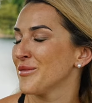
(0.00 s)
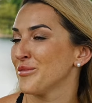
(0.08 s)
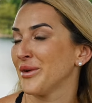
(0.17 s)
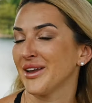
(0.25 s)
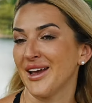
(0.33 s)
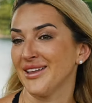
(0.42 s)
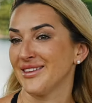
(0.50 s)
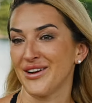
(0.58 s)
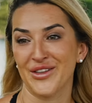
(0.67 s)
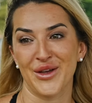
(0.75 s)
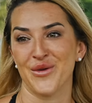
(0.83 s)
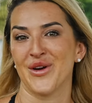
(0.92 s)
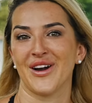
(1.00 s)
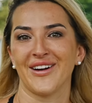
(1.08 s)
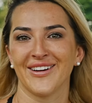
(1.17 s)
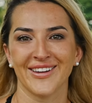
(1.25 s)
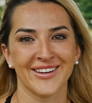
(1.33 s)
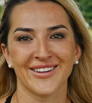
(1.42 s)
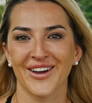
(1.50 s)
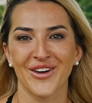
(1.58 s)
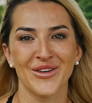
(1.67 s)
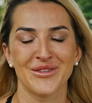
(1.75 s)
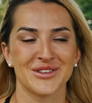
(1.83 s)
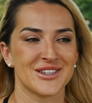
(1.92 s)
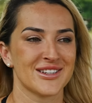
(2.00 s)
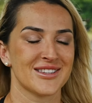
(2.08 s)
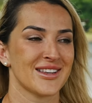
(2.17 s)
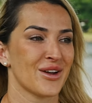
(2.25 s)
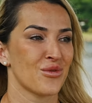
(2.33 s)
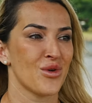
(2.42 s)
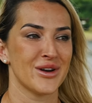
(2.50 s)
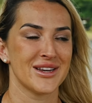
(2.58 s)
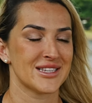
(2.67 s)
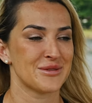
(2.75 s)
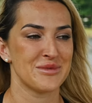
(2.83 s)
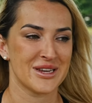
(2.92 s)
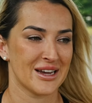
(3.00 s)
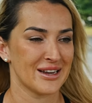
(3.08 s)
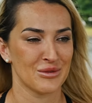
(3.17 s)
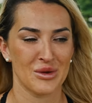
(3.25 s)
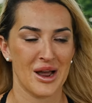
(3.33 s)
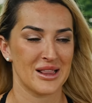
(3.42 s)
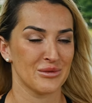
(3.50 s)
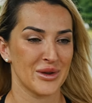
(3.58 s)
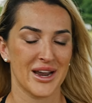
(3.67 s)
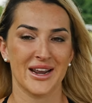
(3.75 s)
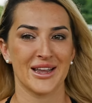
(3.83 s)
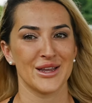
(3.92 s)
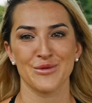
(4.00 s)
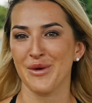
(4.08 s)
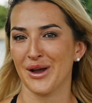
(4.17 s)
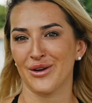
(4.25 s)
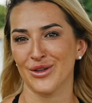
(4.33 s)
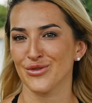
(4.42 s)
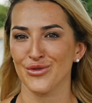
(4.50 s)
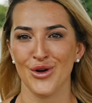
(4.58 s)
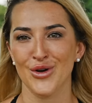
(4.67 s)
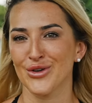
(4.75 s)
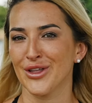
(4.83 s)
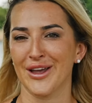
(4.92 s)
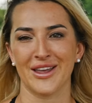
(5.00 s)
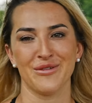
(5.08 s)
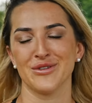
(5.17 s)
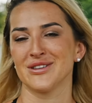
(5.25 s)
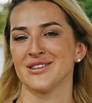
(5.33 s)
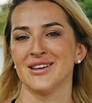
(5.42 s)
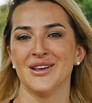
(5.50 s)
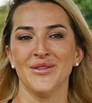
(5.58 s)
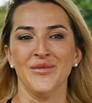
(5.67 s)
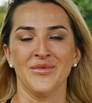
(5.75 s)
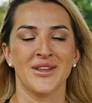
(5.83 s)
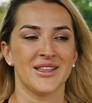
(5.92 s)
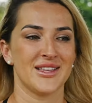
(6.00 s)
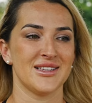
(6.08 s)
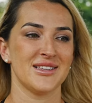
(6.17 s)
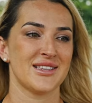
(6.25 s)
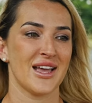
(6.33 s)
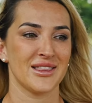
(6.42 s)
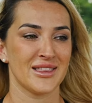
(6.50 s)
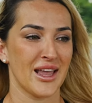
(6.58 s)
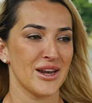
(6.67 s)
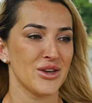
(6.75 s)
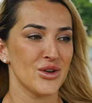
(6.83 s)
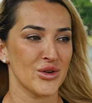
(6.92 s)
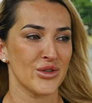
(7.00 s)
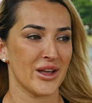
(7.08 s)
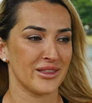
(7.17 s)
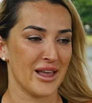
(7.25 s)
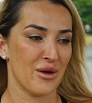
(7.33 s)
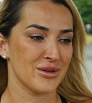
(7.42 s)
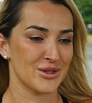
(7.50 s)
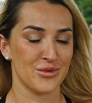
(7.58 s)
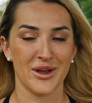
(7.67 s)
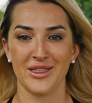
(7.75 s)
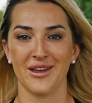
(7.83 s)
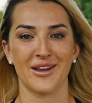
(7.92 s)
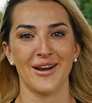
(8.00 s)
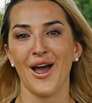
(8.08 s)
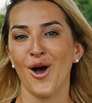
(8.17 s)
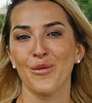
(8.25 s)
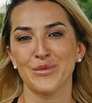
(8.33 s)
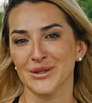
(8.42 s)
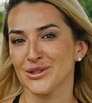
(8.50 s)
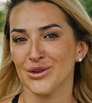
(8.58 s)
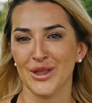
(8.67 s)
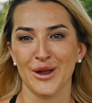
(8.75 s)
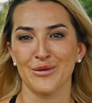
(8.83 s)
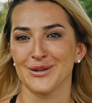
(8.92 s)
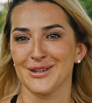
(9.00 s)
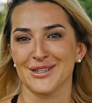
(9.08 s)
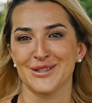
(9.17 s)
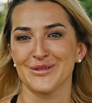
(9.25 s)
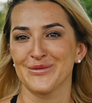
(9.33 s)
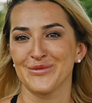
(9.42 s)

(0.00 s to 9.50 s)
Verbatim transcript: but yet there they were, you know, it was just like, what needs to be done? We got to get you back on the road. Like it was, this is, they knew that that was the way they could help. And so they were just